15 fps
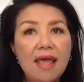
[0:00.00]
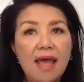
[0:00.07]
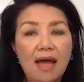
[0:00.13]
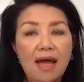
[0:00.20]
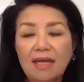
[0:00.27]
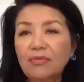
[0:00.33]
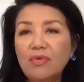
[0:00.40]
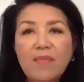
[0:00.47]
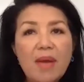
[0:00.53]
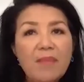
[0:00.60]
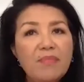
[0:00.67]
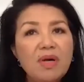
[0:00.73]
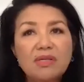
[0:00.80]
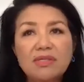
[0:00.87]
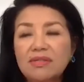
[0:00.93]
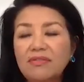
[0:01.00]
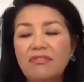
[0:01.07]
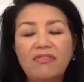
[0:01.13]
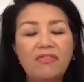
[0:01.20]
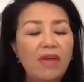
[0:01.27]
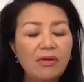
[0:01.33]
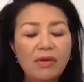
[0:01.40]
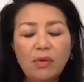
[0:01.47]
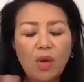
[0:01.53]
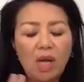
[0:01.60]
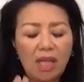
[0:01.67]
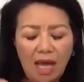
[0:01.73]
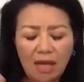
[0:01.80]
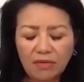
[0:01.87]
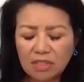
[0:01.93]
I remember very
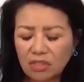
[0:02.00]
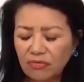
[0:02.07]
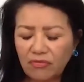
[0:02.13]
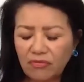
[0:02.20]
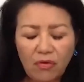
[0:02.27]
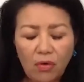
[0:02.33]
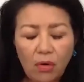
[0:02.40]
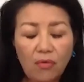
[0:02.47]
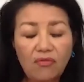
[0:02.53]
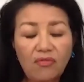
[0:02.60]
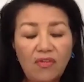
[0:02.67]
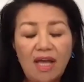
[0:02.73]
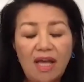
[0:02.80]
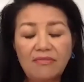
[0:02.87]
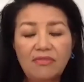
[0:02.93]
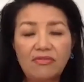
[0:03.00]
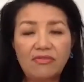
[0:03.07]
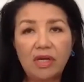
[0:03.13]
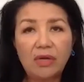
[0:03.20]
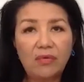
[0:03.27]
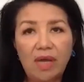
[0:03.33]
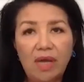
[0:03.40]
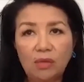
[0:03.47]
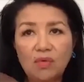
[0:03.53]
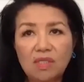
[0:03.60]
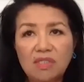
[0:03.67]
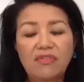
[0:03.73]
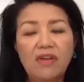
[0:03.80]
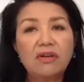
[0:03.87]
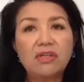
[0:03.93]
well, I was on 405 freeway, it
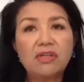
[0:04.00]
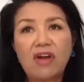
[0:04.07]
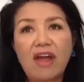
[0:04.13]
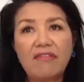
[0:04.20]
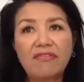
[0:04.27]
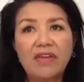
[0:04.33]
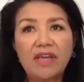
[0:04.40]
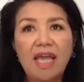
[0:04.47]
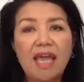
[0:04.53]
was very traffic,